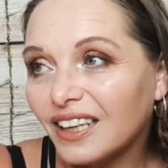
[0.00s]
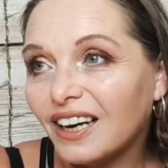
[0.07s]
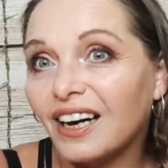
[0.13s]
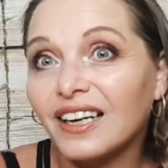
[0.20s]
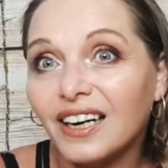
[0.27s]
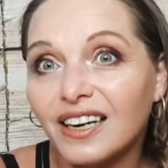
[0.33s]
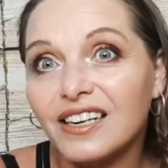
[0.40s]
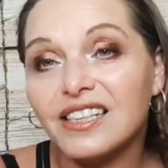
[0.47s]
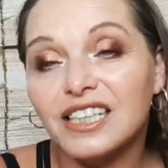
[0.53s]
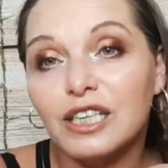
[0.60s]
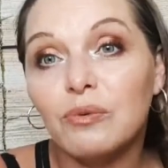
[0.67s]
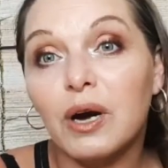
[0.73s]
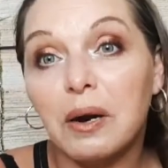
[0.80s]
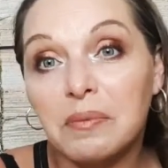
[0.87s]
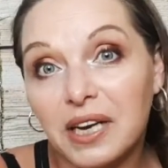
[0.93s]
I gotta
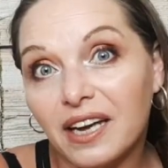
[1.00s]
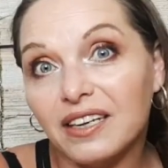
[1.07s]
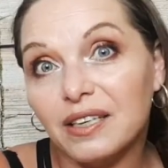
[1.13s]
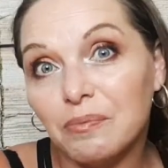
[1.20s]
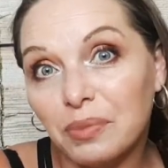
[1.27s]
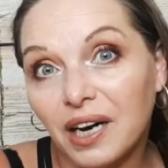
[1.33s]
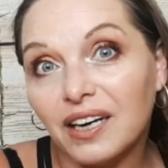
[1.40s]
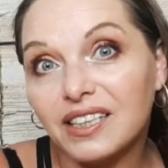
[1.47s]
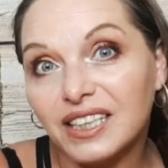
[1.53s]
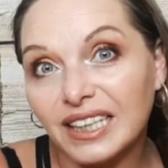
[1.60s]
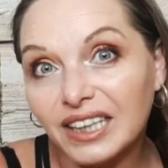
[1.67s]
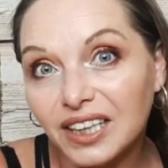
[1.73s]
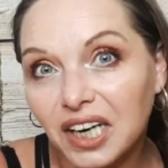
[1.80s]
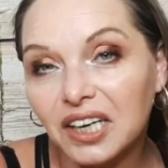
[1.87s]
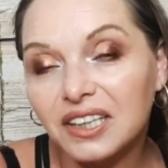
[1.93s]
see what I'm getting in
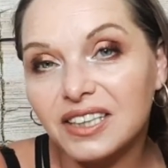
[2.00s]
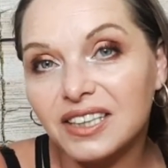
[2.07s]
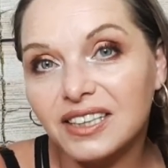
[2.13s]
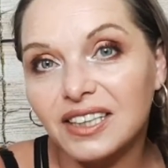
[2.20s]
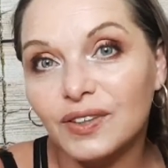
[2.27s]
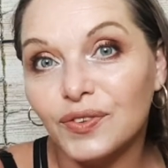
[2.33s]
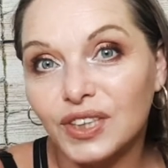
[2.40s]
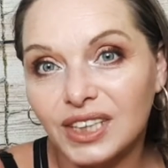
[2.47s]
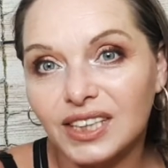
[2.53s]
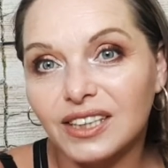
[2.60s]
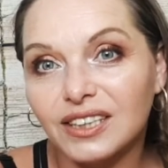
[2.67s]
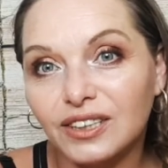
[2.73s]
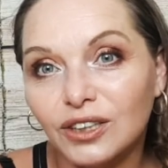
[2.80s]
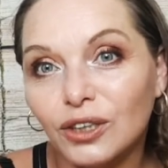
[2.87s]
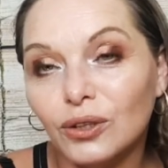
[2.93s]
BoxyLuxe and if it's
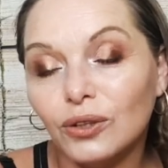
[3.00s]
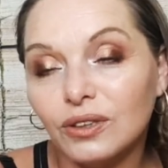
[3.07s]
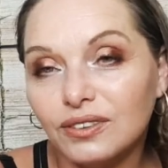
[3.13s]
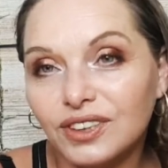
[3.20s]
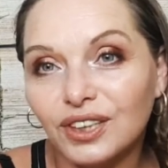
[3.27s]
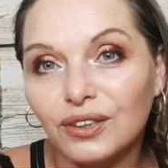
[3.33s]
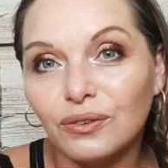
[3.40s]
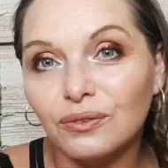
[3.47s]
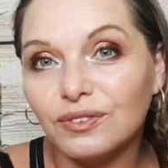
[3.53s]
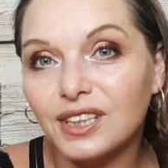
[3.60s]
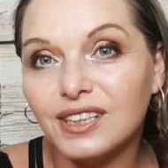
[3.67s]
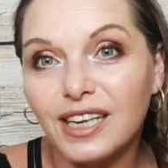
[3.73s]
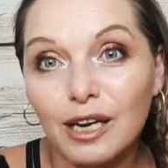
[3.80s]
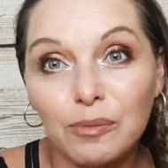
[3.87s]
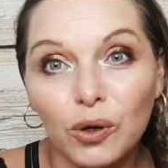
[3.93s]
still, you know,
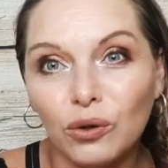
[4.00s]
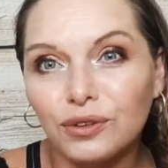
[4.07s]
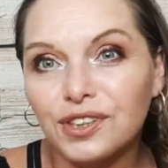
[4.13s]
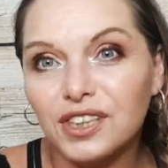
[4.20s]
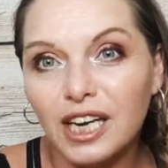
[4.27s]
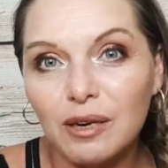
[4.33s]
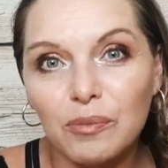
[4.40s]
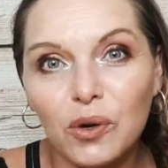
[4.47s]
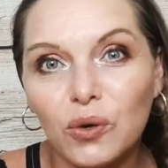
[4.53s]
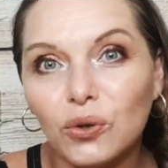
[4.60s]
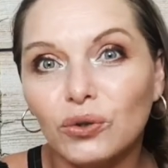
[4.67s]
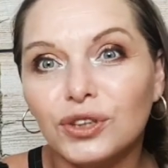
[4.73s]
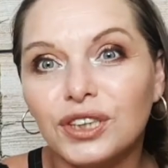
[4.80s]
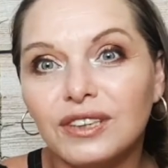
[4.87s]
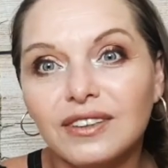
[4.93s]
same old, same
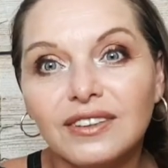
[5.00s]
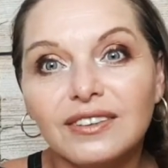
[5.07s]
old.